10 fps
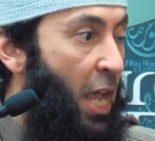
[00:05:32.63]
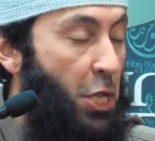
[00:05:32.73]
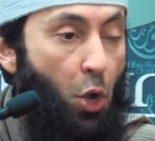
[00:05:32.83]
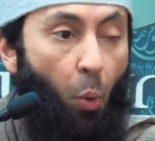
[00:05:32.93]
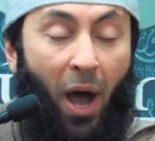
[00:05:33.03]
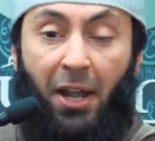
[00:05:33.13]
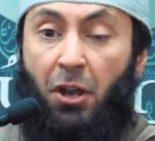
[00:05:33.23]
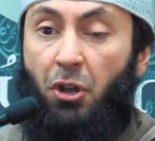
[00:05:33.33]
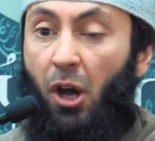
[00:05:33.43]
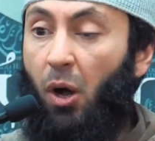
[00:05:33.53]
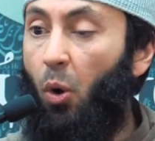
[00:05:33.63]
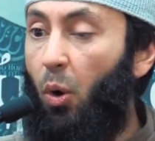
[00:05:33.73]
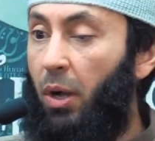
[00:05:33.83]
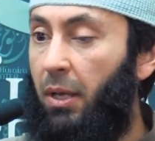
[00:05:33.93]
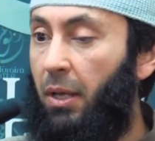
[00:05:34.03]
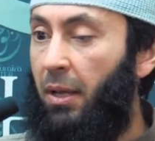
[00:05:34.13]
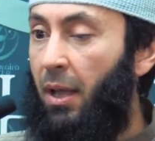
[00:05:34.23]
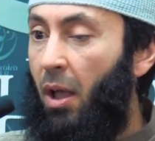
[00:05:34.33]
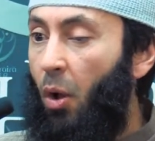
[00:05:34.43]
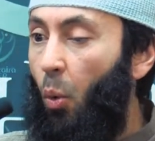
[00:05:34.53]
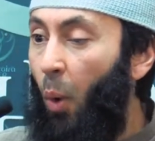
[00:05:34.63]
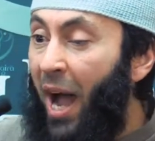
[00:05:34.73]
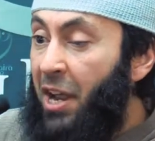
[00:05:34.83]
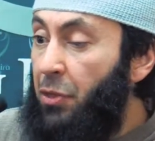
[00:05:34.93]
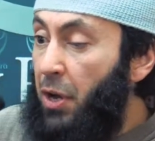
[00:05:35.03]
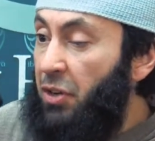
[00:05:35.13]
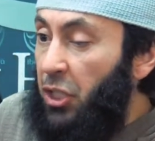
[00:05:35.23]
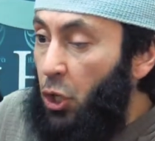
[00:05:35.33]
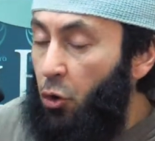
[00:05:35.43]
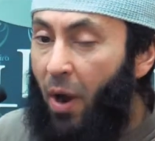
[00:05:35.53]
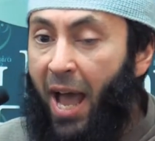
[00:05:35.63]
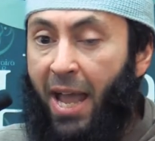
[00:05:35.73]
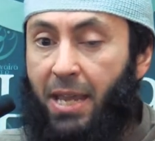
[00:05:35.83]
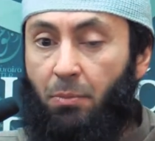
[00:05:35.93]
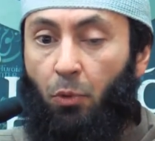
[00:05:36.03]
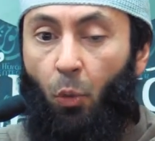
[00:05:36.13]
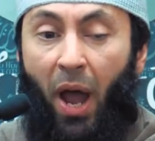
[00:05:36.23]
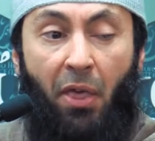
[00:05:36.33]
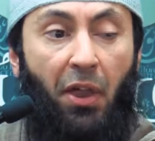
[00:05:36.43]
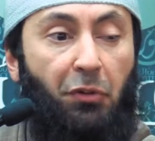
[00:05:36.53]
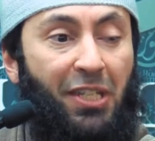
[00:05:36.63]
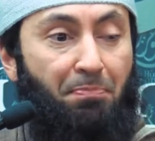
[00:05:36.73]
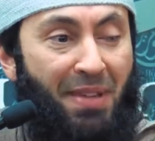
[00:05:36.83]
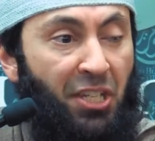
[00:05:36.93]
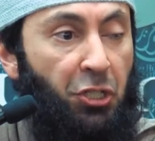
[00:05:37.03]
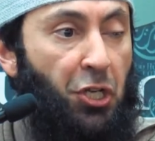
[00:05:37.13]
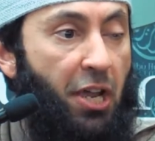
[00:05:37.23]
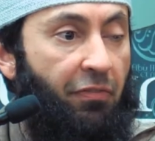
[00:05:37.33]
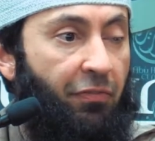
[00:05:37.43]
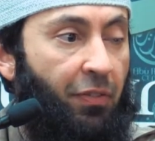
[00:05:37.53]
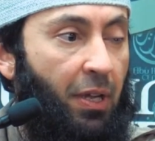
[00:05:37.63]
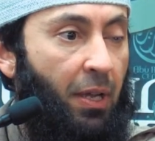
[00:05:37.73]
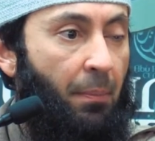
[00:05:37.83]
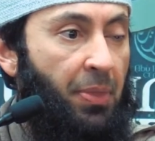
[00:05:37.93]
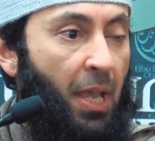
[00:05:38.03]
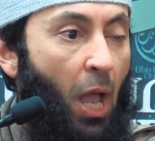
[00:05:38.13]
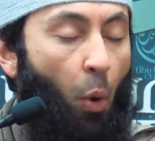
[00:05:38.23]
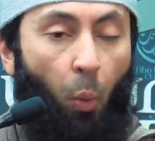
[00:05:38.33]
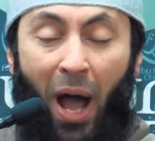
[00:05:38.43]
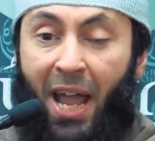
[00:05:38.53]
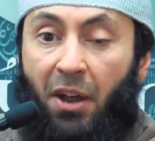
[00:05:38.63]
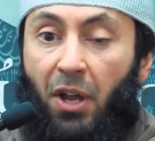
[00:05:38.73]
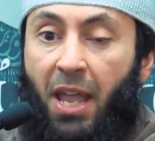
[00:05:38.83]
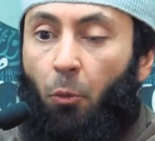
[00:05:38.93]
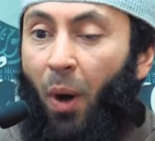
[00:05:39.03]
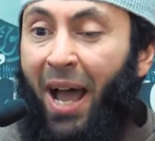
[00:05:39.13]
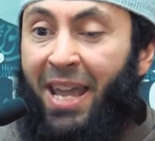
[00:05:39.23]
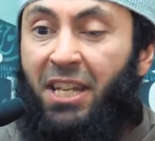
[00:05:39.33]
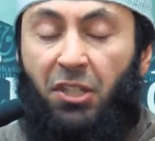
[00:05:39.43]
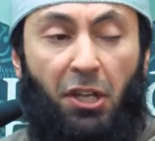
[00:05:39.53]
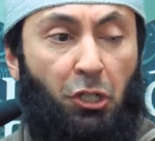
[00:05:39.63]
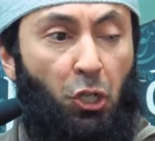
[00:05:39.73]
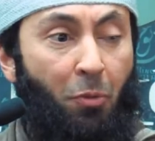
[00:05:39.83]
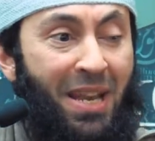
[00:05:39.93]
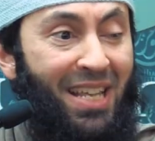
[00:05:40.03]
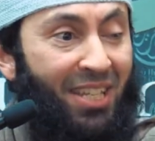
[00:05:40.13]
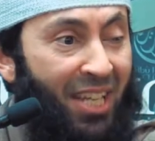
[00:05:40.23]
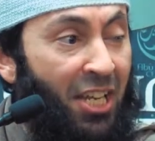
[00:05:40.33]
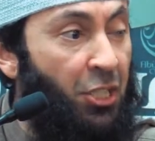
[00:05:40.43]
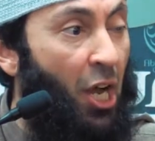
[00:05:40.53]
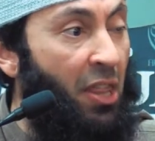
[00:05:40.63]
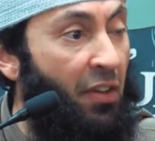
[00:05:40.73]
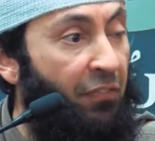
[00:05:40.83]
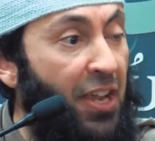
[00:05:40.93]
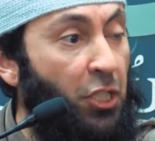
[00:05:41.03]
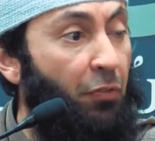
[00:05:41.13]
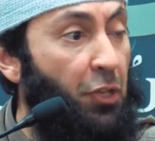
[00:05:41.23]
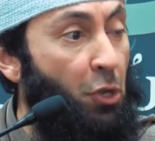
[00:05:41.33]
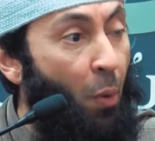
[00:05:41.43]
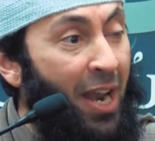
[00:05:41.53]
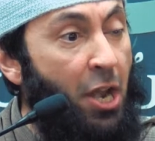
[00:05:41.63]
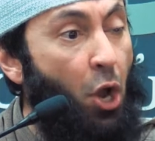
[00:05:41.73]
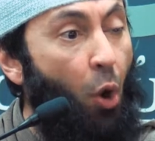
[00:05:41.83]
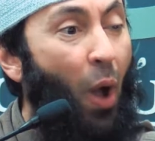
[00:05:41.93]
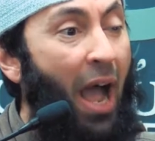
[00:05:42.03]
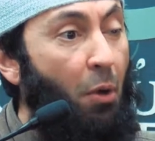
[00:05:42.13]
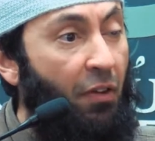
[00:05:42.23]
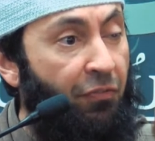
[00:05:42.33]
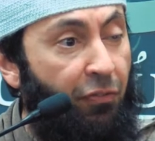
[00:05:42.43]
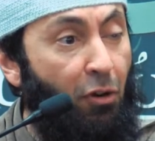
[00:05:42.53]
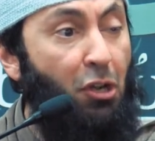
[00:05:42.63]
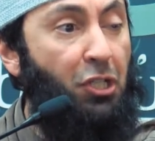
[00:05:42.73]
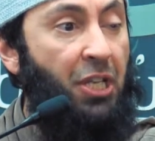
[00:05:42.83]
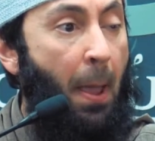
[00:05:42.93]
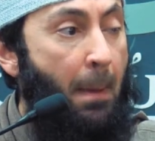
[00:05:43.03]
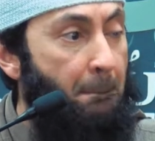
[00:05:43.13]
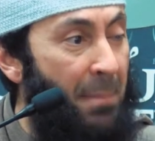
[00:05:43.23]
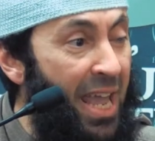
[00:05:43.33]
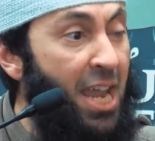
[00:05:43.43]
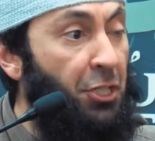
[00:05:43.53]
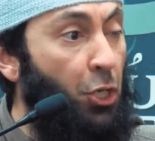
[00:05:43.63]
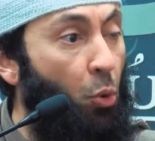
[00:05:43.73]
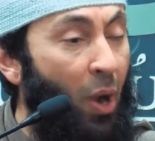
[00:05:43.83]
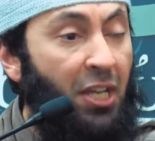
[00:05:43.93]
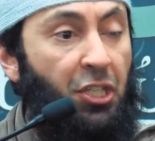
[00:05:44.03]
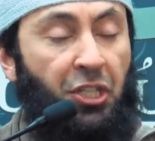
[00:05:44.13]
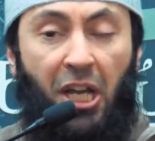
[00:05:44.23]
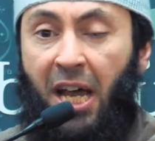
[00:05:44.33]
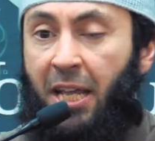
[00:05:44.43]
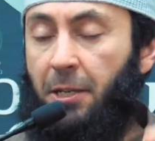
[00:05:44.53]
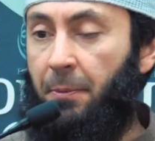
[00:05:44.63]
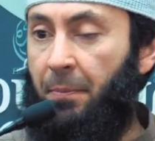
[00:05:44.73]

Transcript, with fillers: You want to know why there is crime, why there is mischief, why, why is there so many sins on the face of the? You want to know how the first major one started.